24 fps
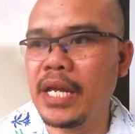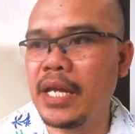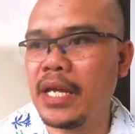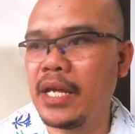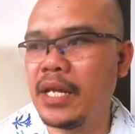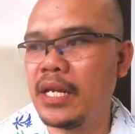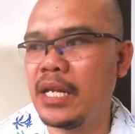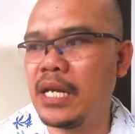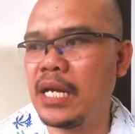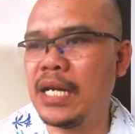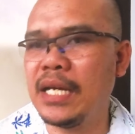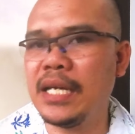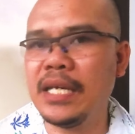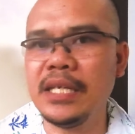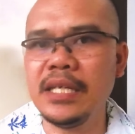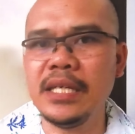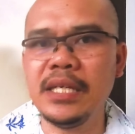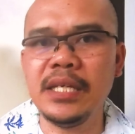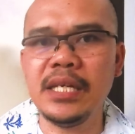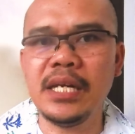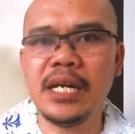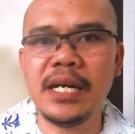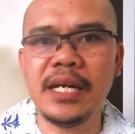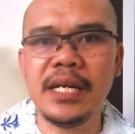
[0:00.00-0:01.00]
and
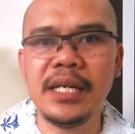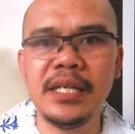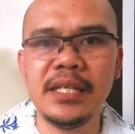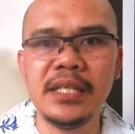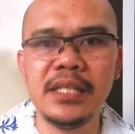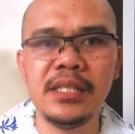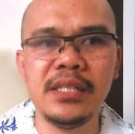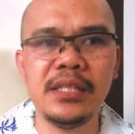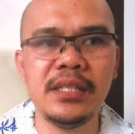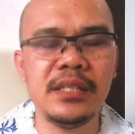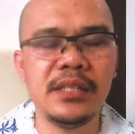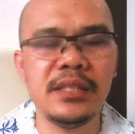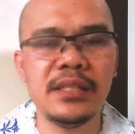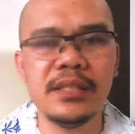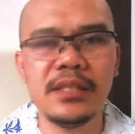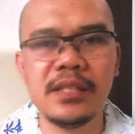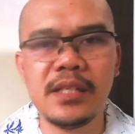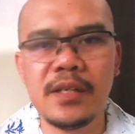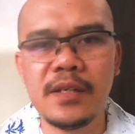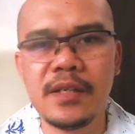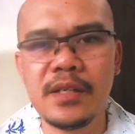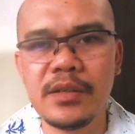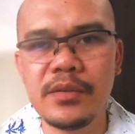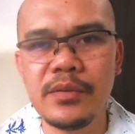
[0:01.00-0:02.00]
I
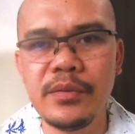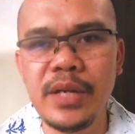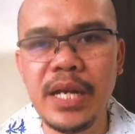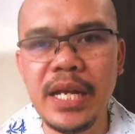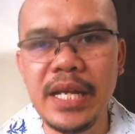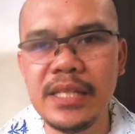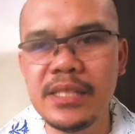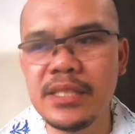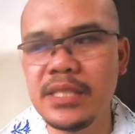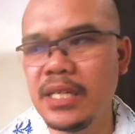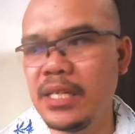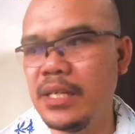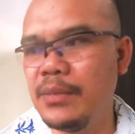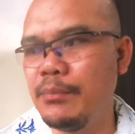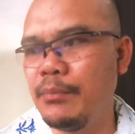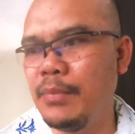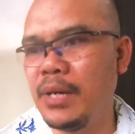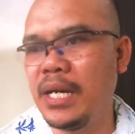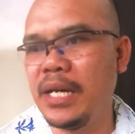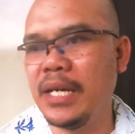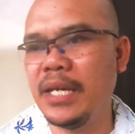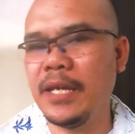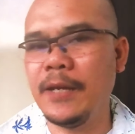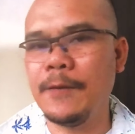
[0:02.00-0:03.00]
related
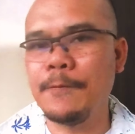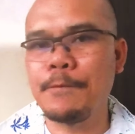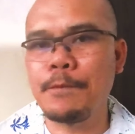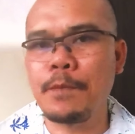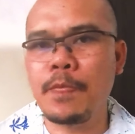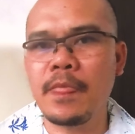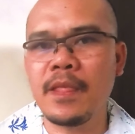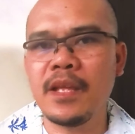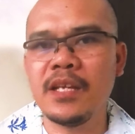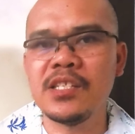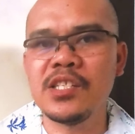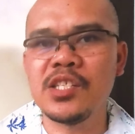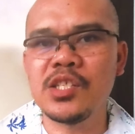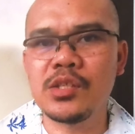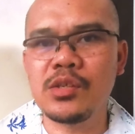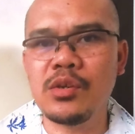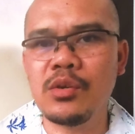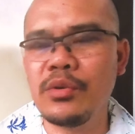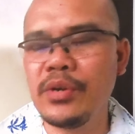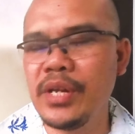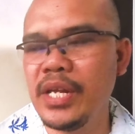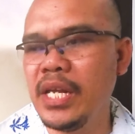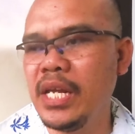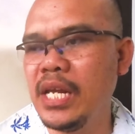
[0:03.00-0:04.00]
my
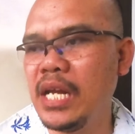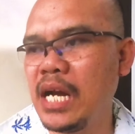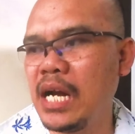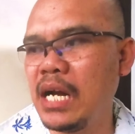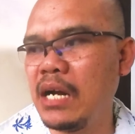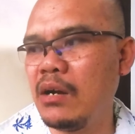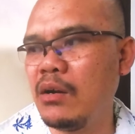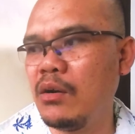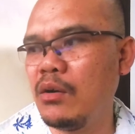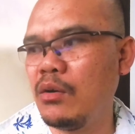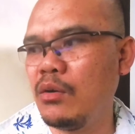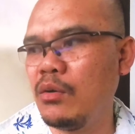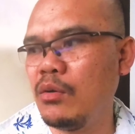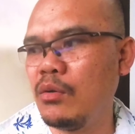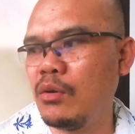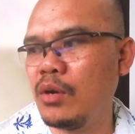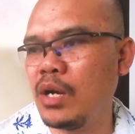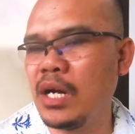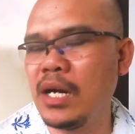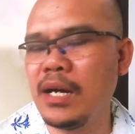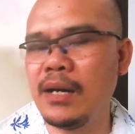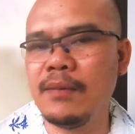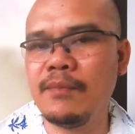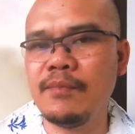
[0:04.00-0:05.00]
story, how
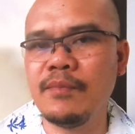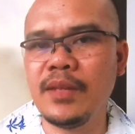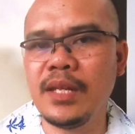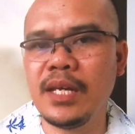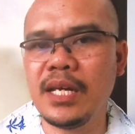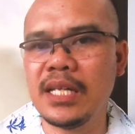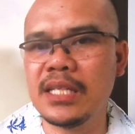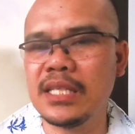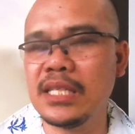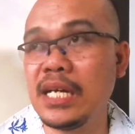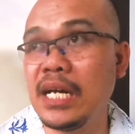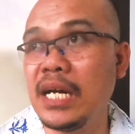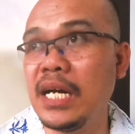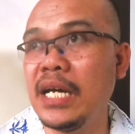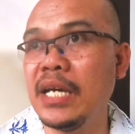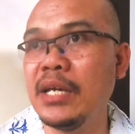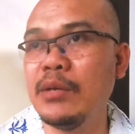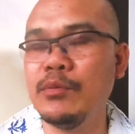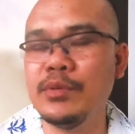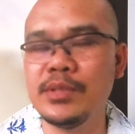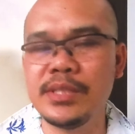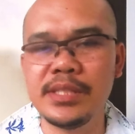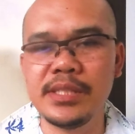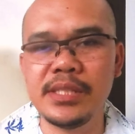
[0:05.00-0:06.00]
come that I
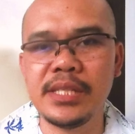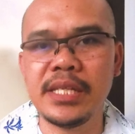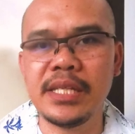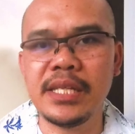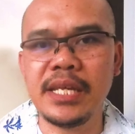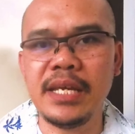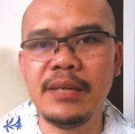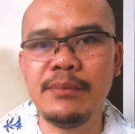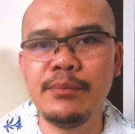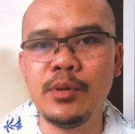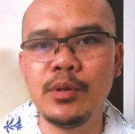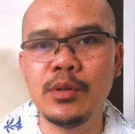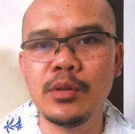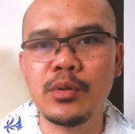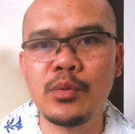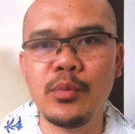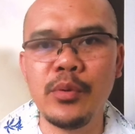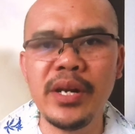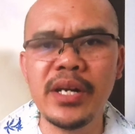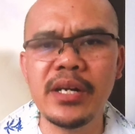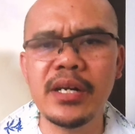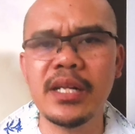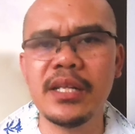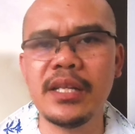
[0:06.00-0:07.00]
was not able, or
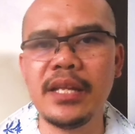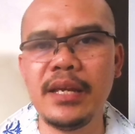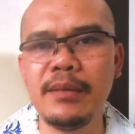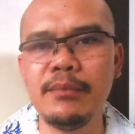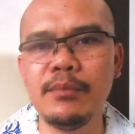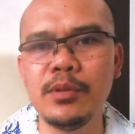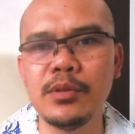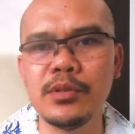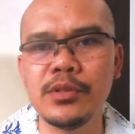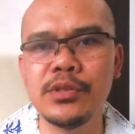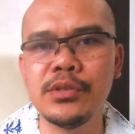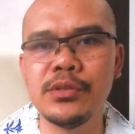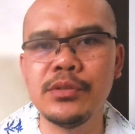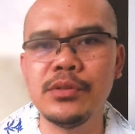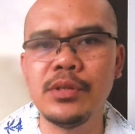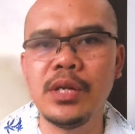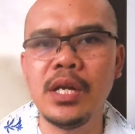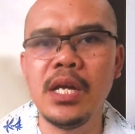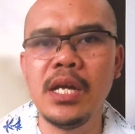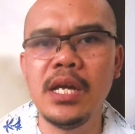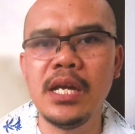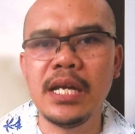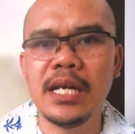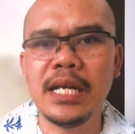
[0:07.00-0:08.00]
we're not able to
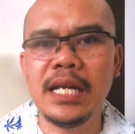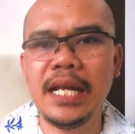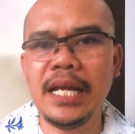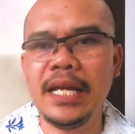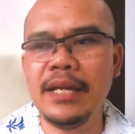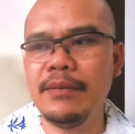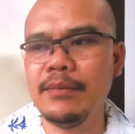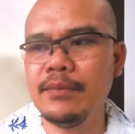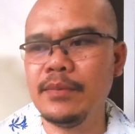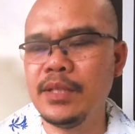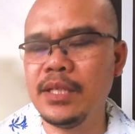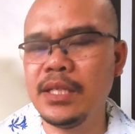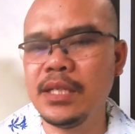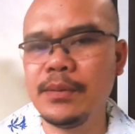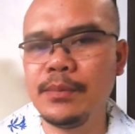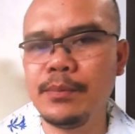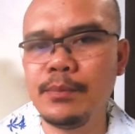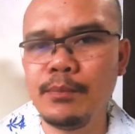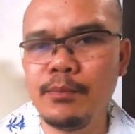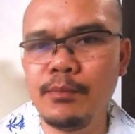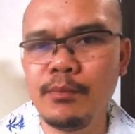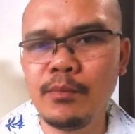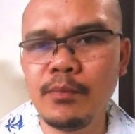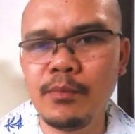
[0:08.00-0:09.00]
claim the
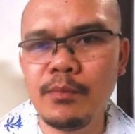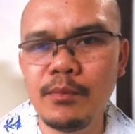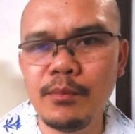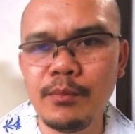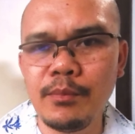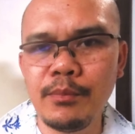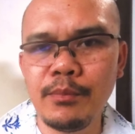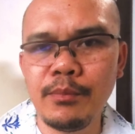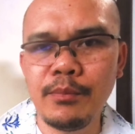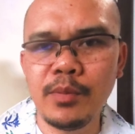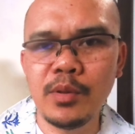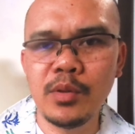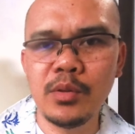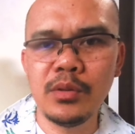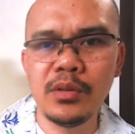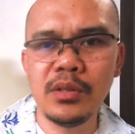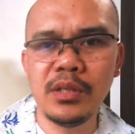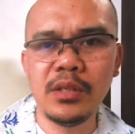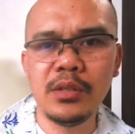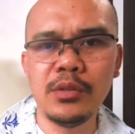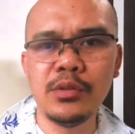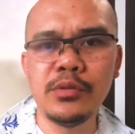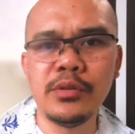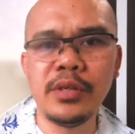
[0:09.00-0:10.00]

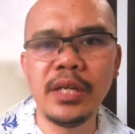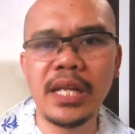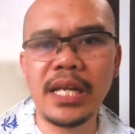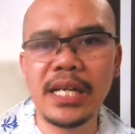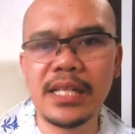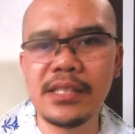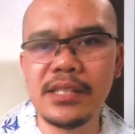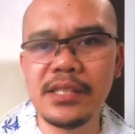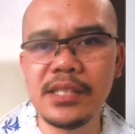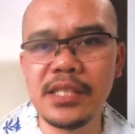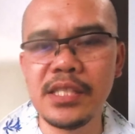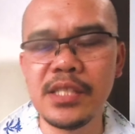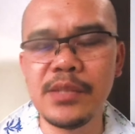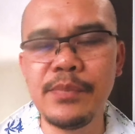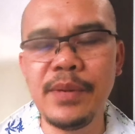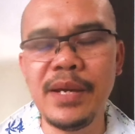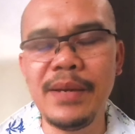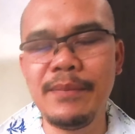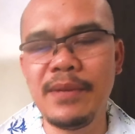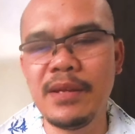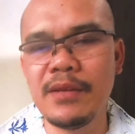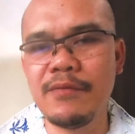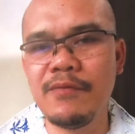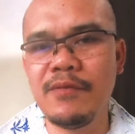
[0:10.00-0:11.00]
Google AdSense
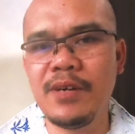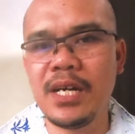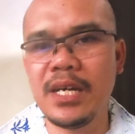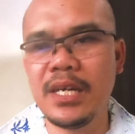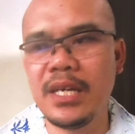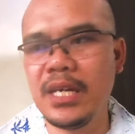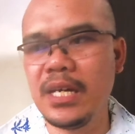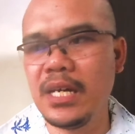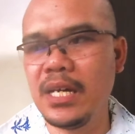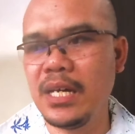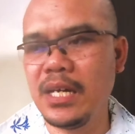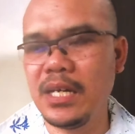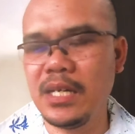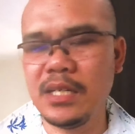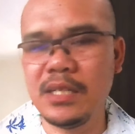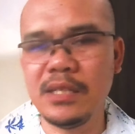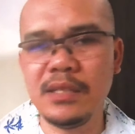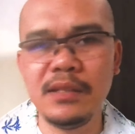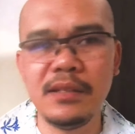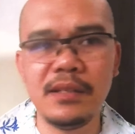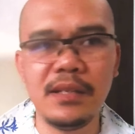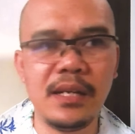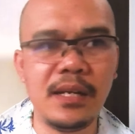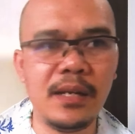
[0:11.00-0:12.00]
payment via
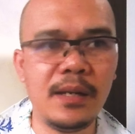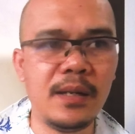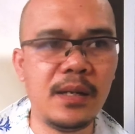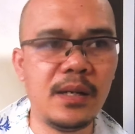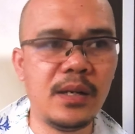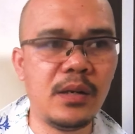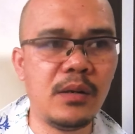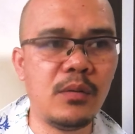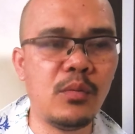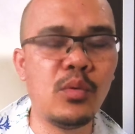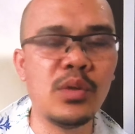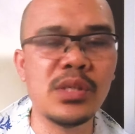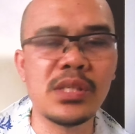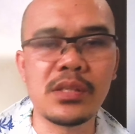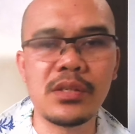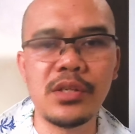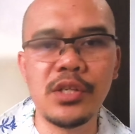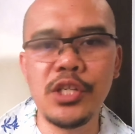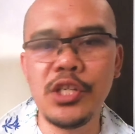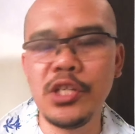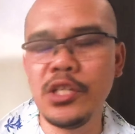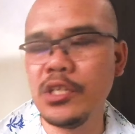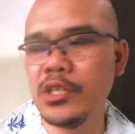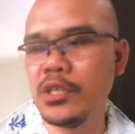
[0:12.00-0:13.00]

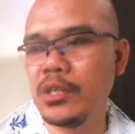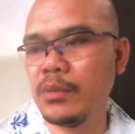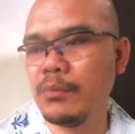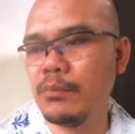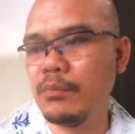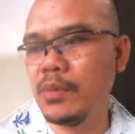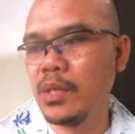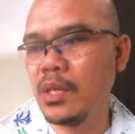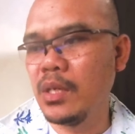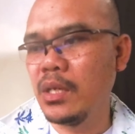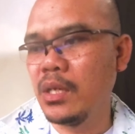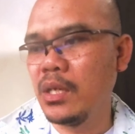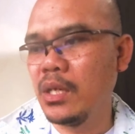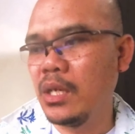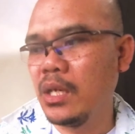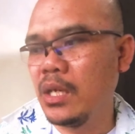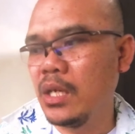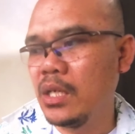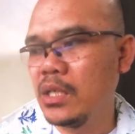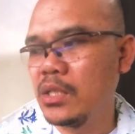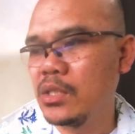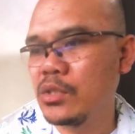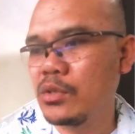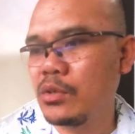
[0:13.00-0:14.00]
Western Union.
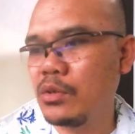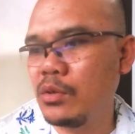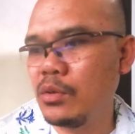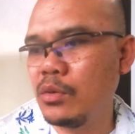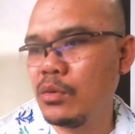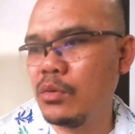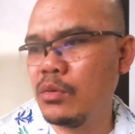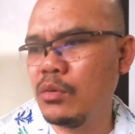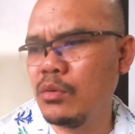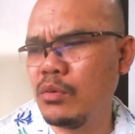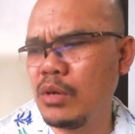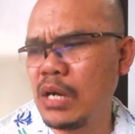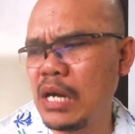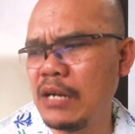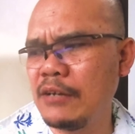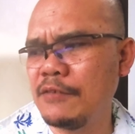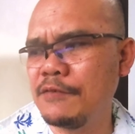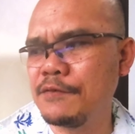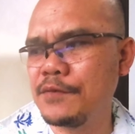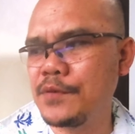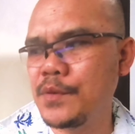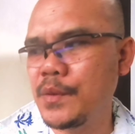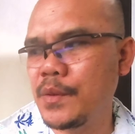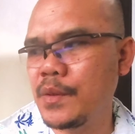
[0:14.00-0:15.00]
So
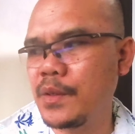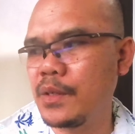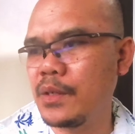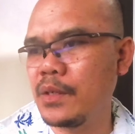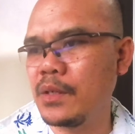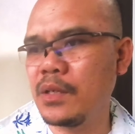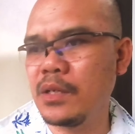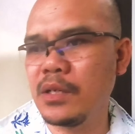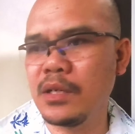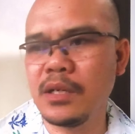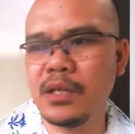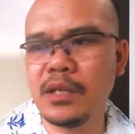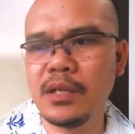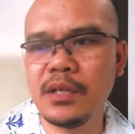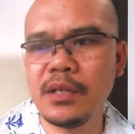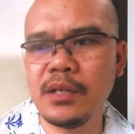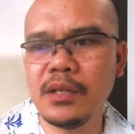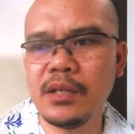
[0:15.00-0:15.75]
after